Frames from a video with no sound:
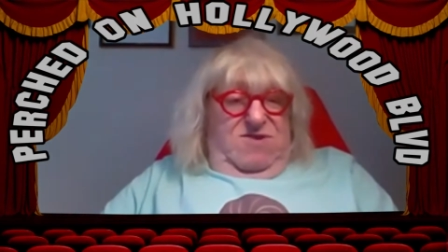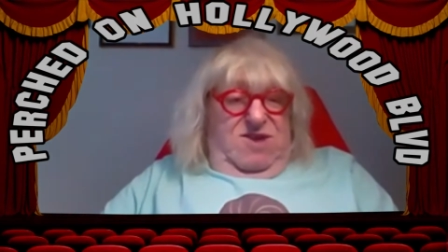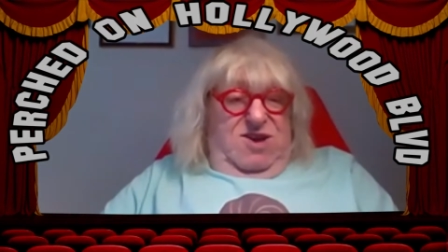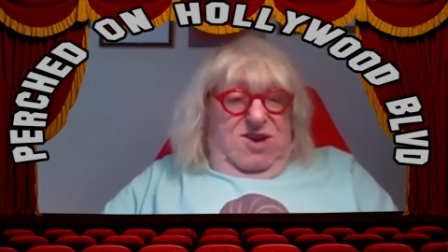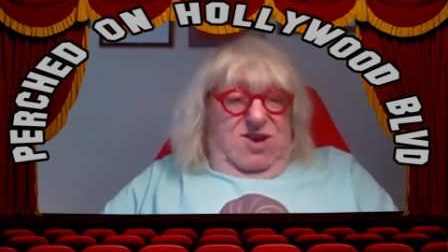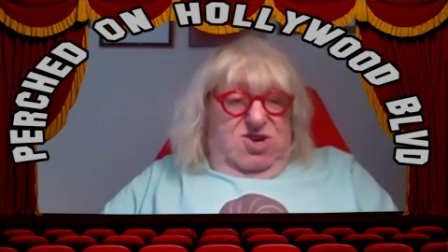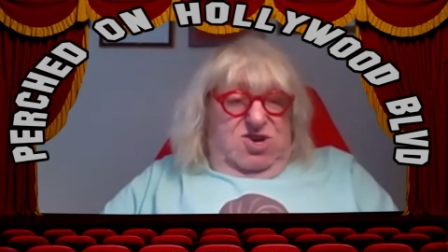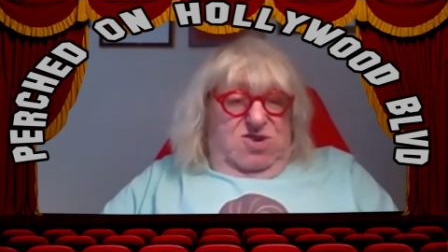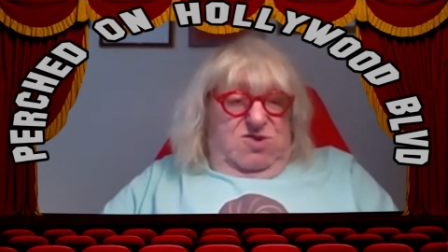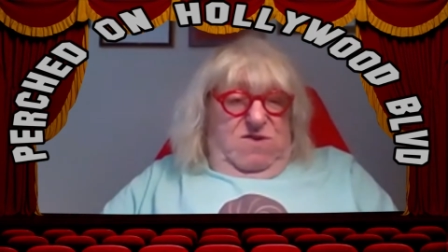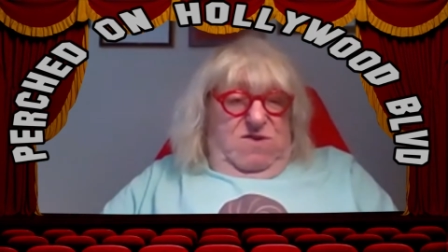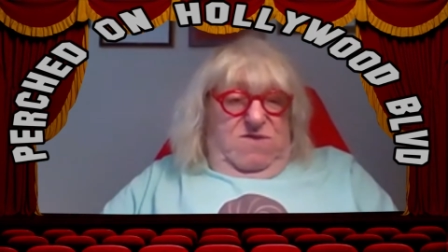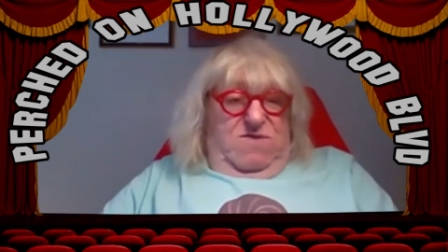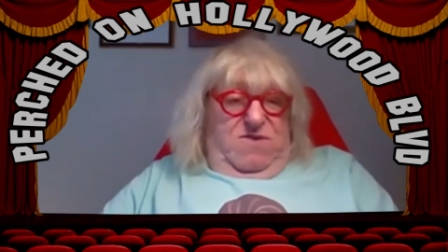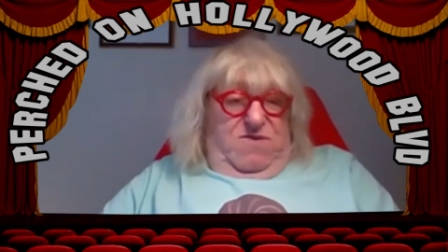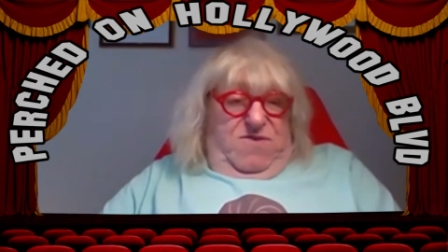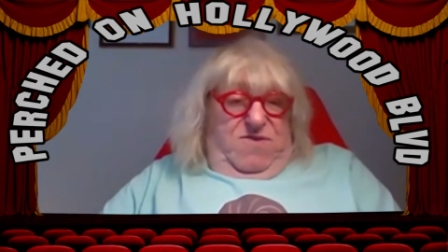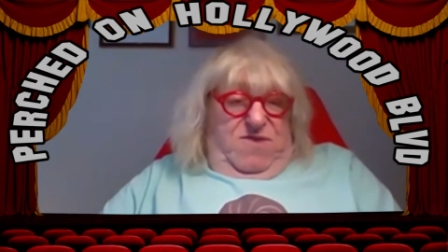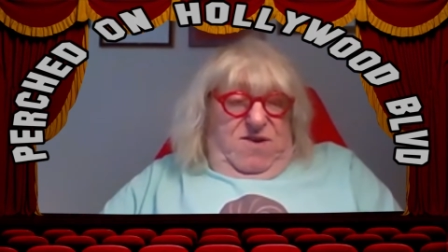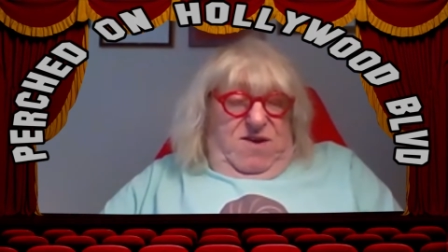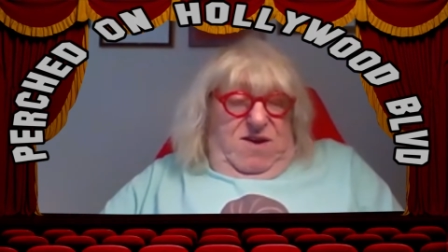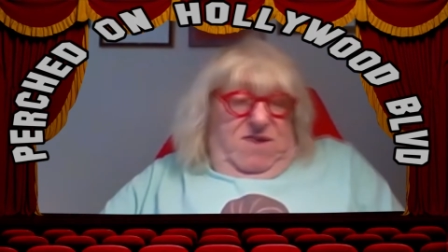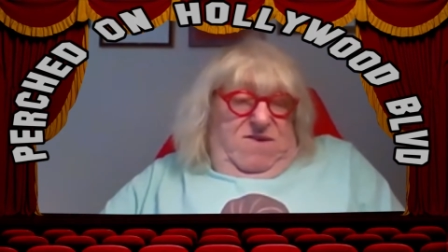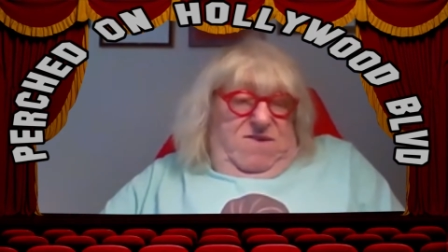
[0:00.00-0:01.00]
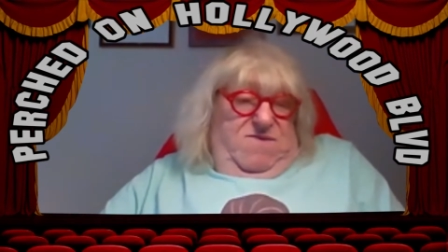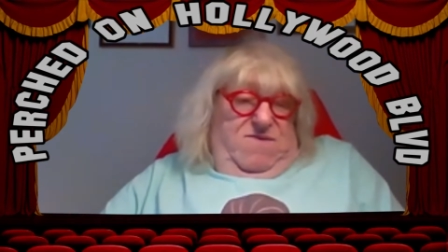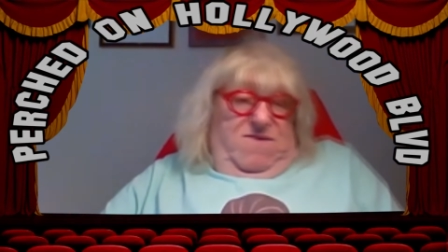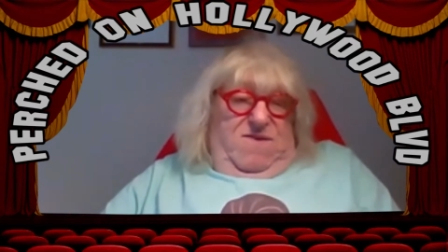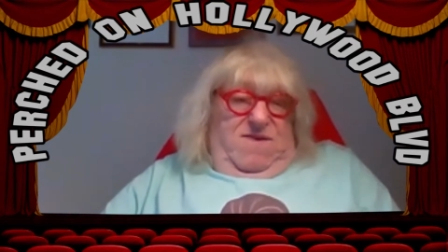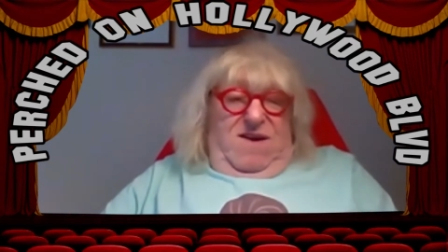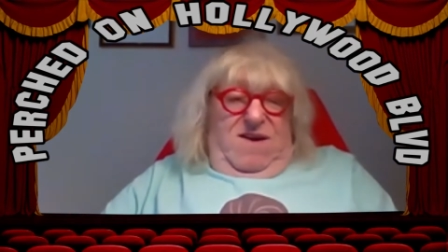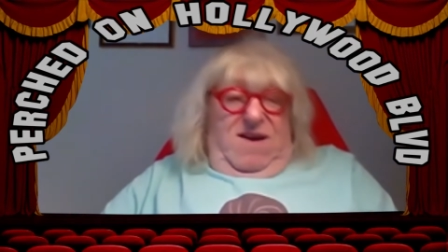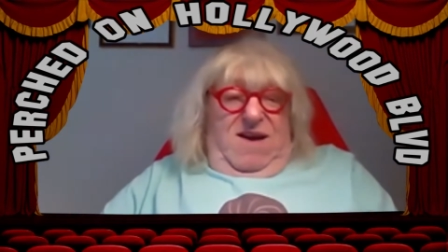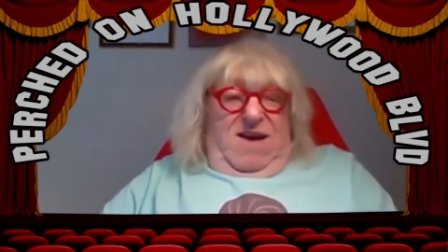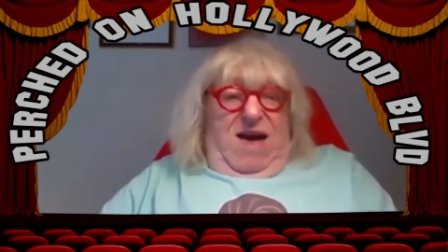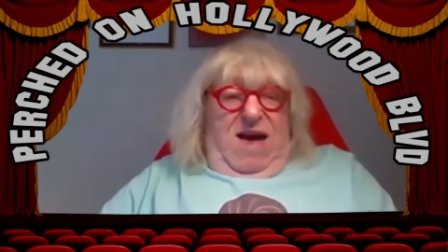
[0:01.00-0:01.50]
reissue of, the, of
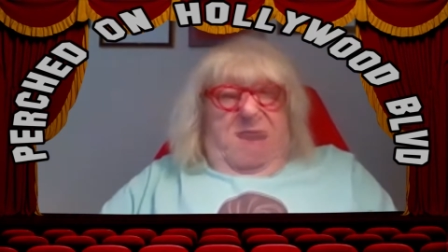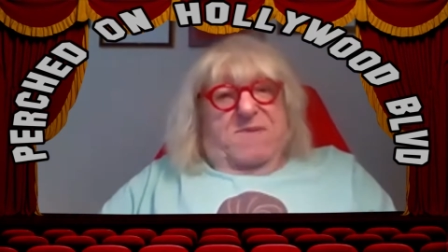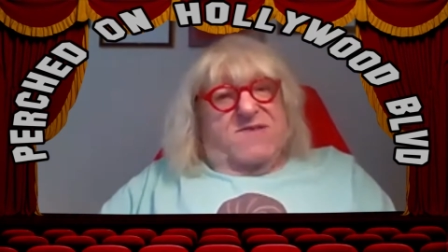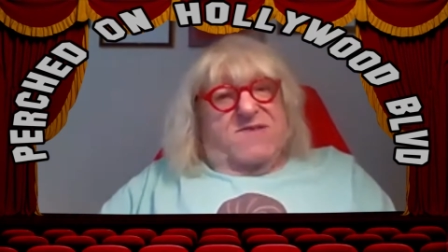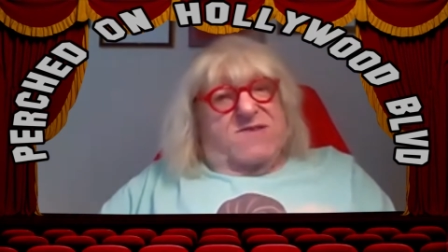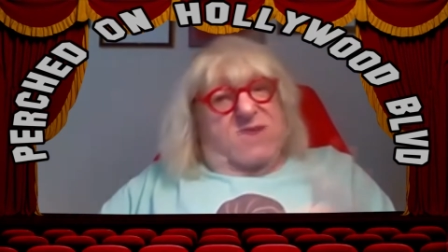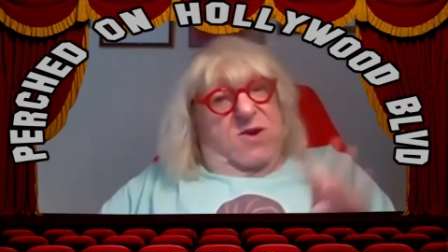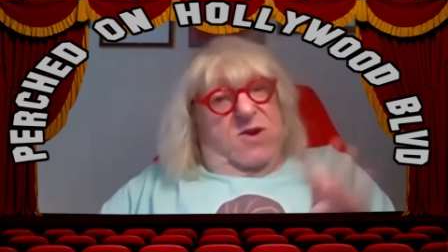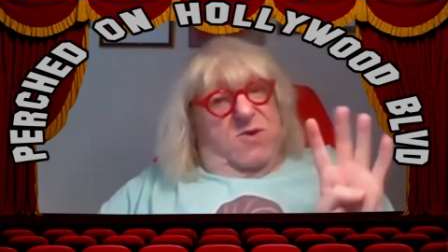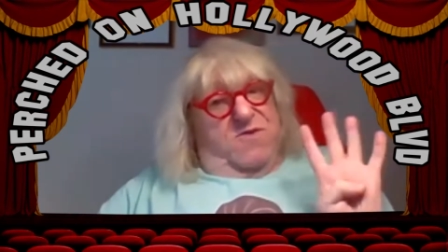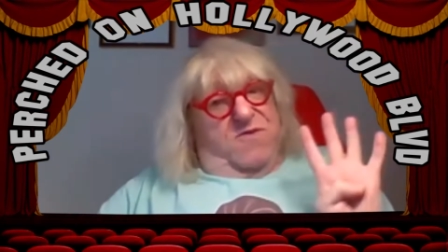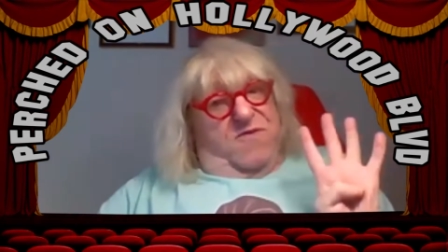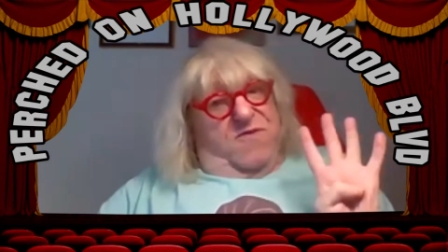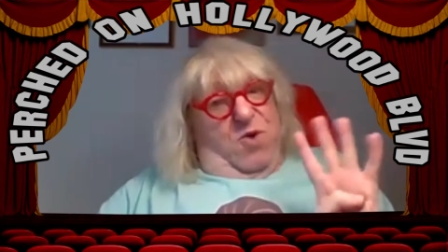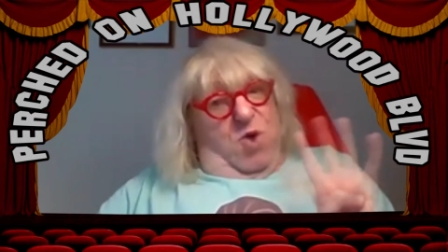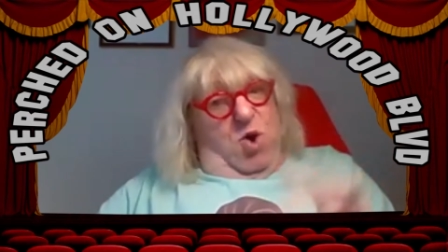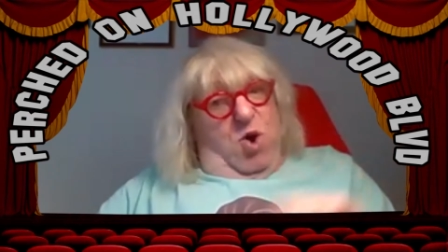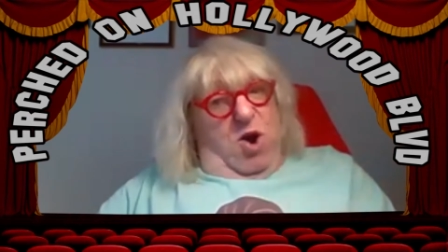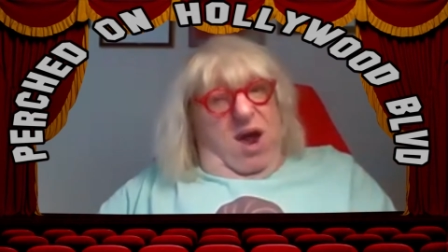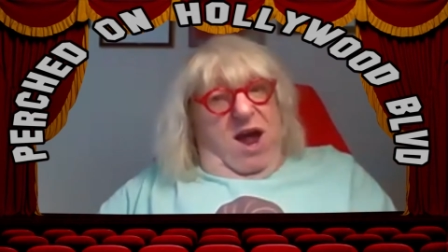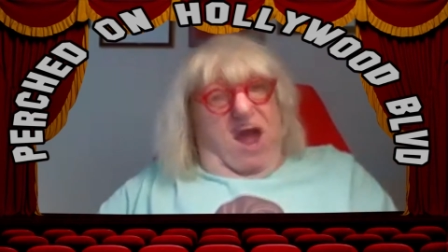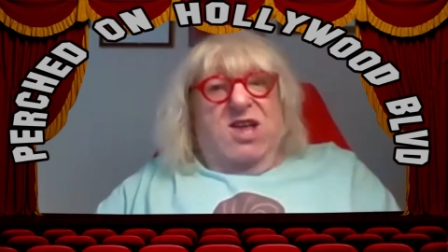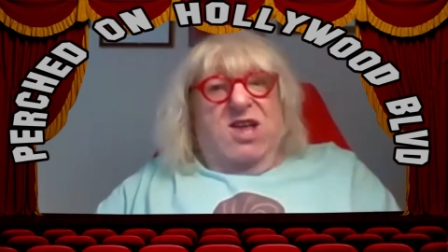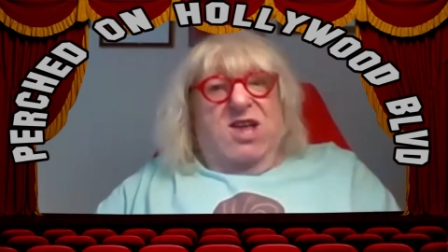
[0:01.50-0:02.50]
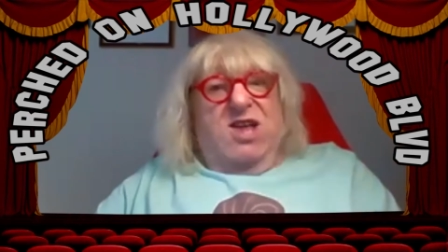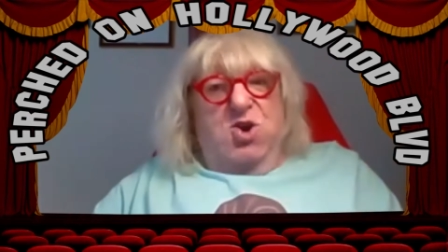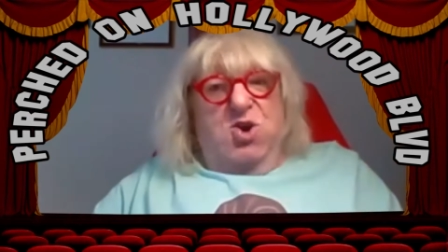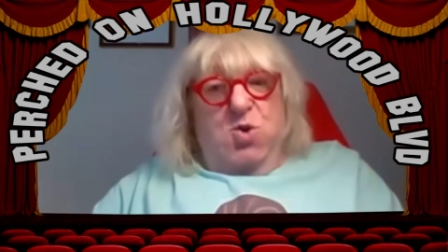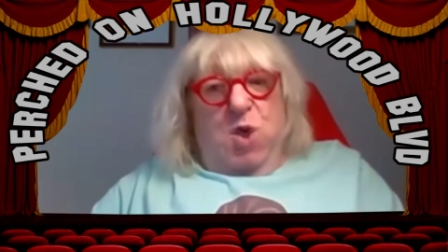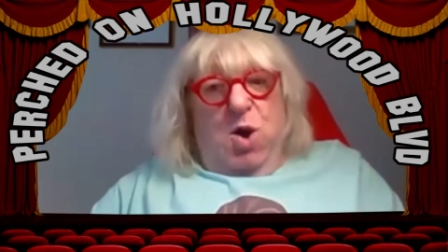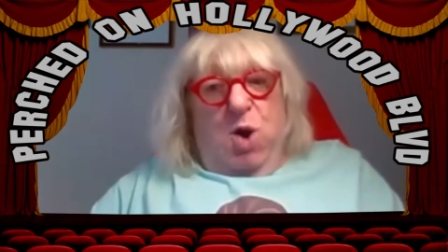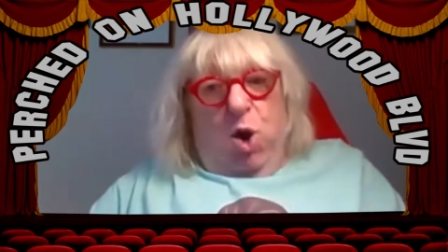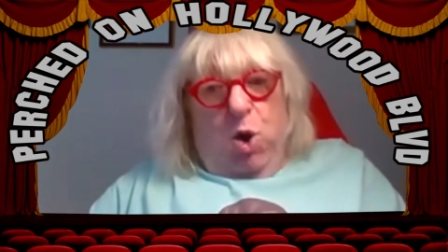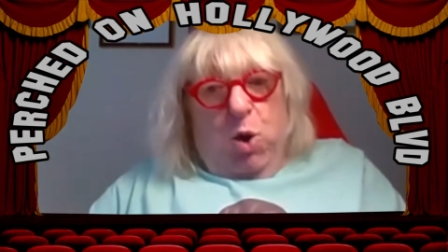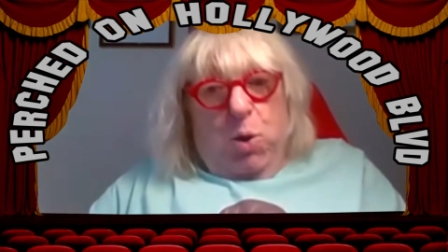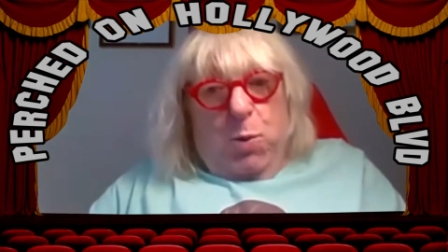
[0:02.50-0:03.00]
Episode Four, A
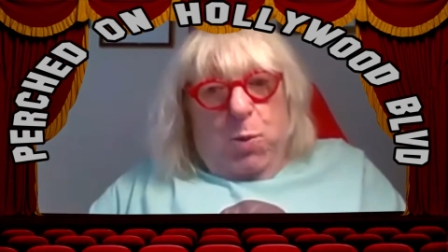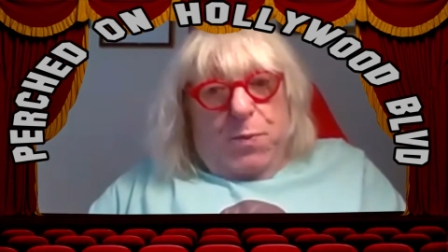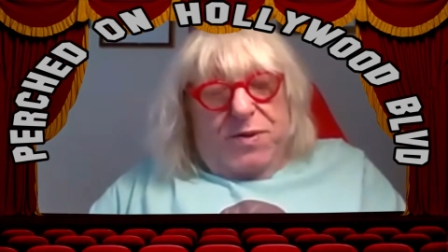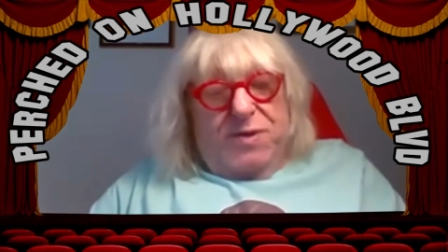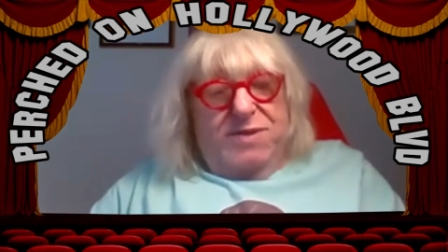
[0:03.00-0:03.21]
New Hope,